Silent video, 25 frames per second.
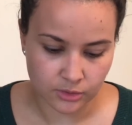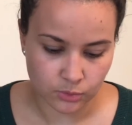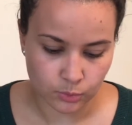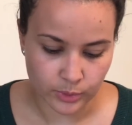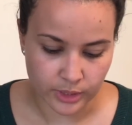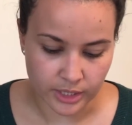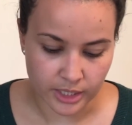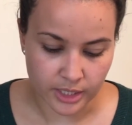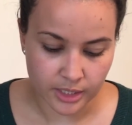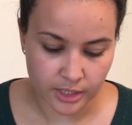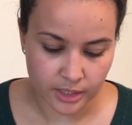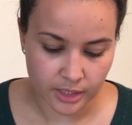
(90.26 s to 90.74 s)

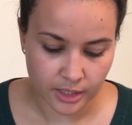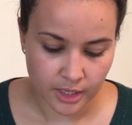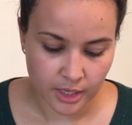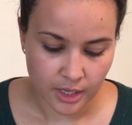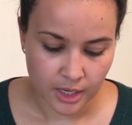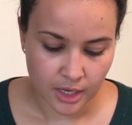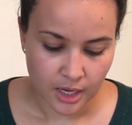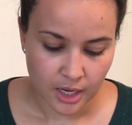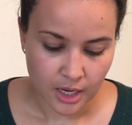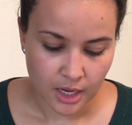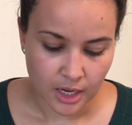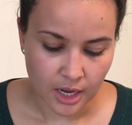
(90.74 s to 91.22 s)
week,
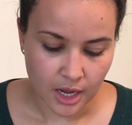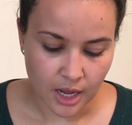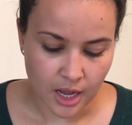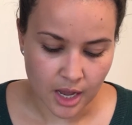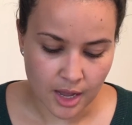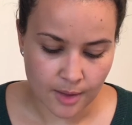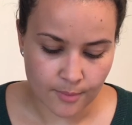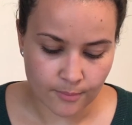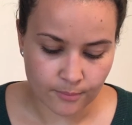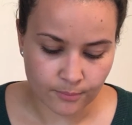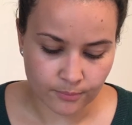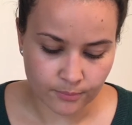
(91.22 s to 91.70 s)

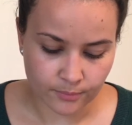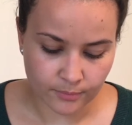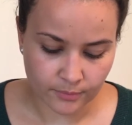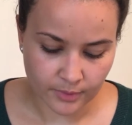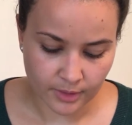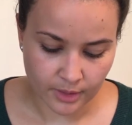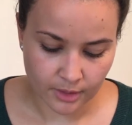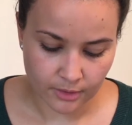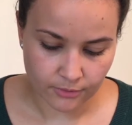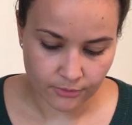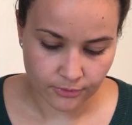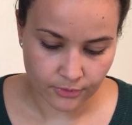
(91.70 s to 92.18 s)

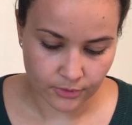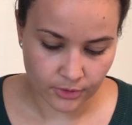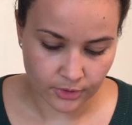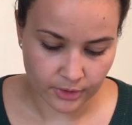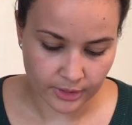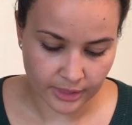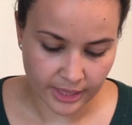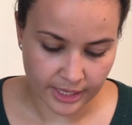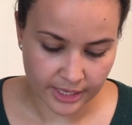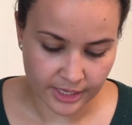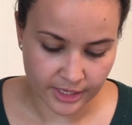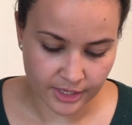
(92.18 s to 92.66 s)

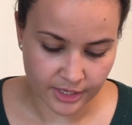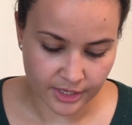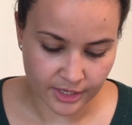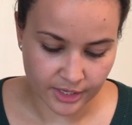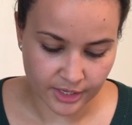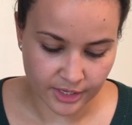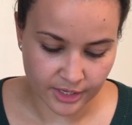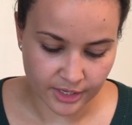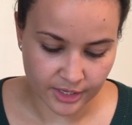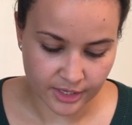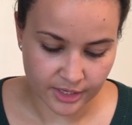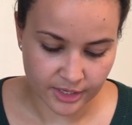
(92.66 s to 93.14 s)
for like
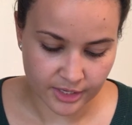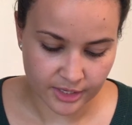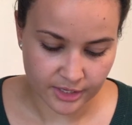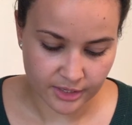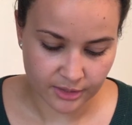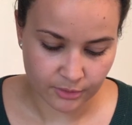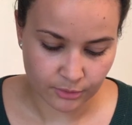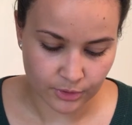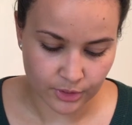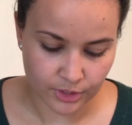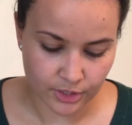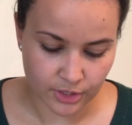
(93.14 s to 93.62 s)
a,
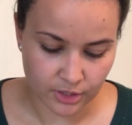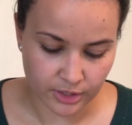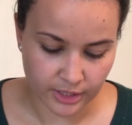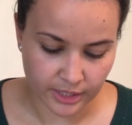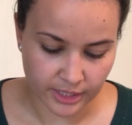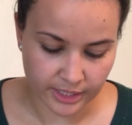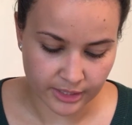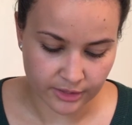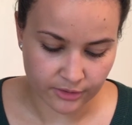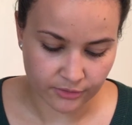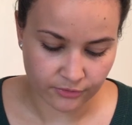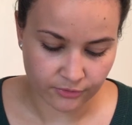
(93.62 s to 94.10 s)
what do you call
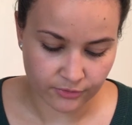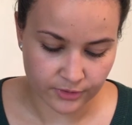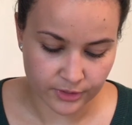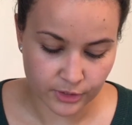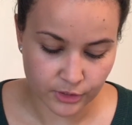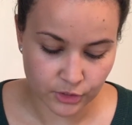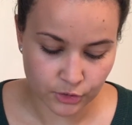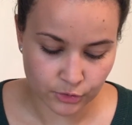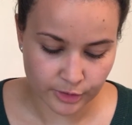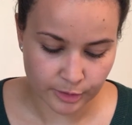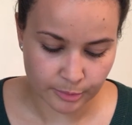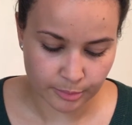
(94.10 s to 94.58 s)
it, like a
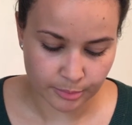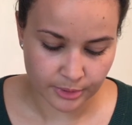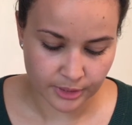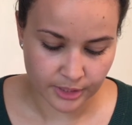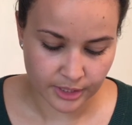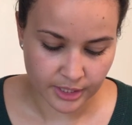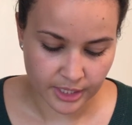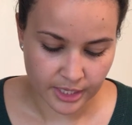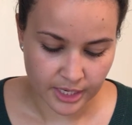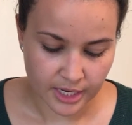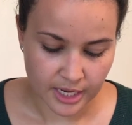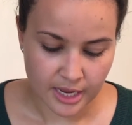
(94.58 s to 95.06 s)
field trip,
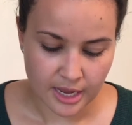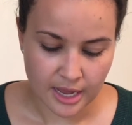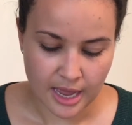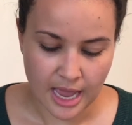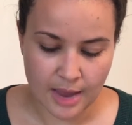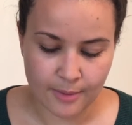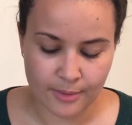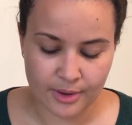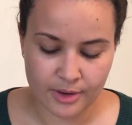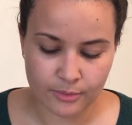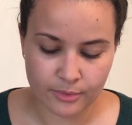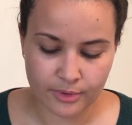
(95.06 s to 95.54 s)

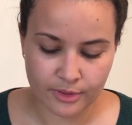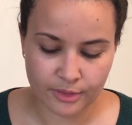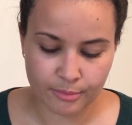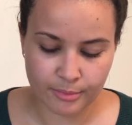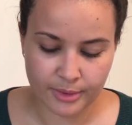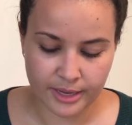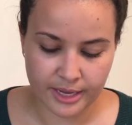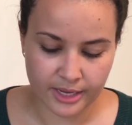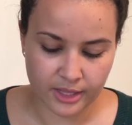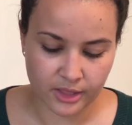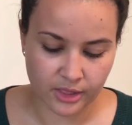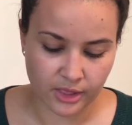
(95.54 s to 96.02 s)
I went with
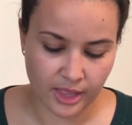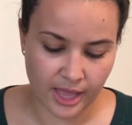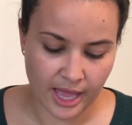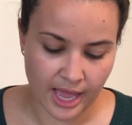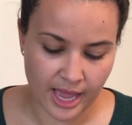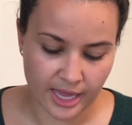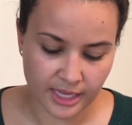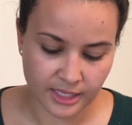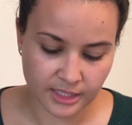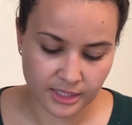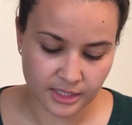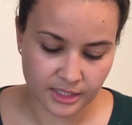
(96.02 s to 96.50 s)
my
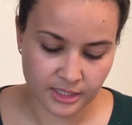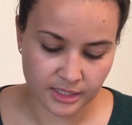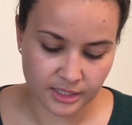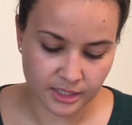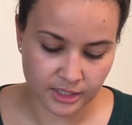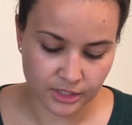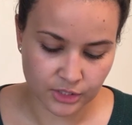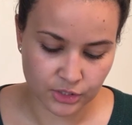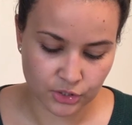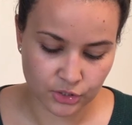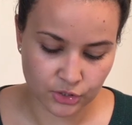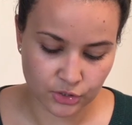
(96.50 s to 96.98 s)

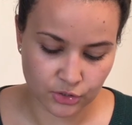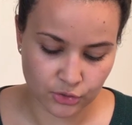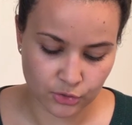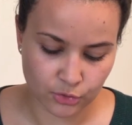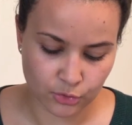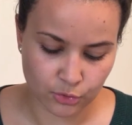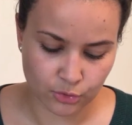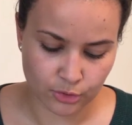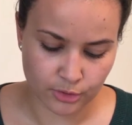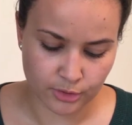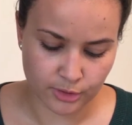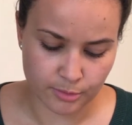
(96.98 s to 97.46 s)
class
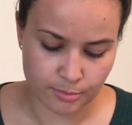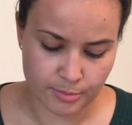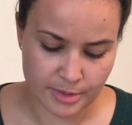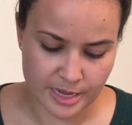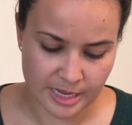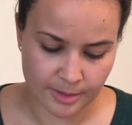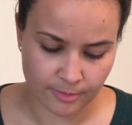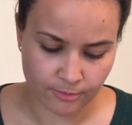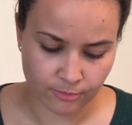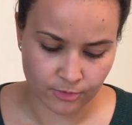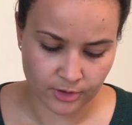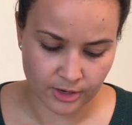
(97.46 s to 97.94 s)
to the
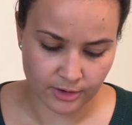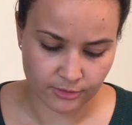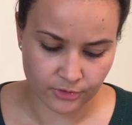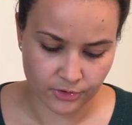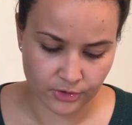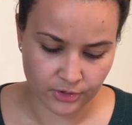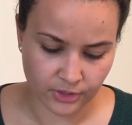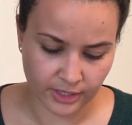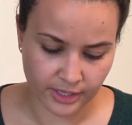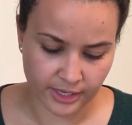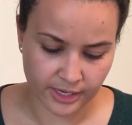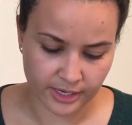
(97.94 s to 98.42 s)
Makeup
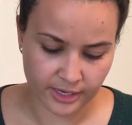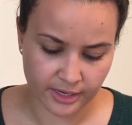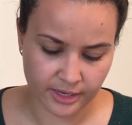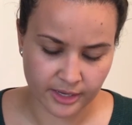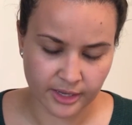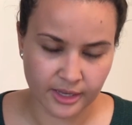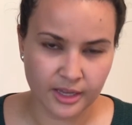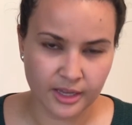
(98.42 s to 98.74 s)
Forever like